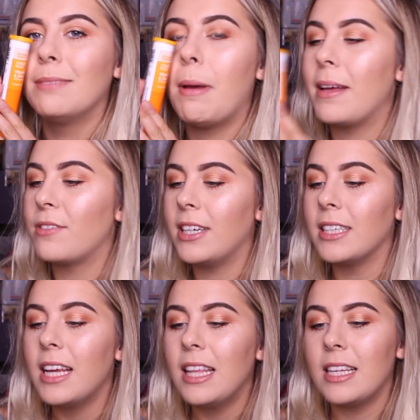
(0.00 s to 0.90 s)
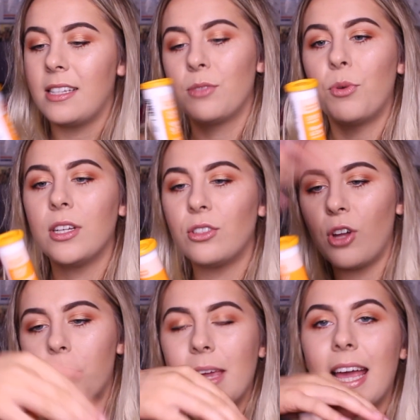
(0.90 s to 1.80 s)
My best friend. This is what has
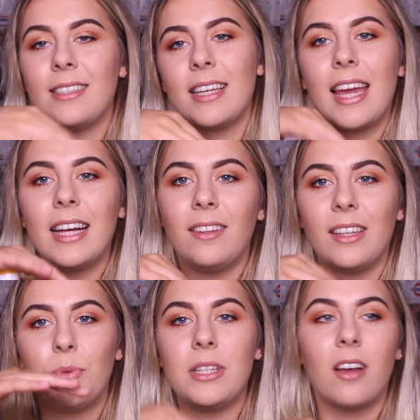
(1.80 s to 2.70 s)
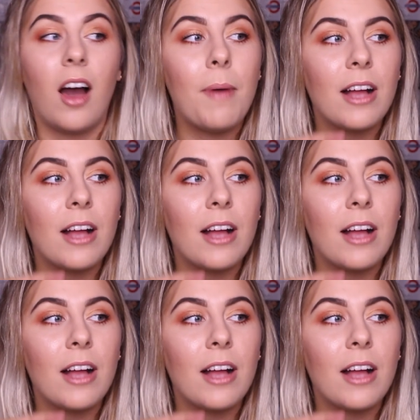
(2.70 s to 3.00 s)
stopped me getting ill this winter. I'm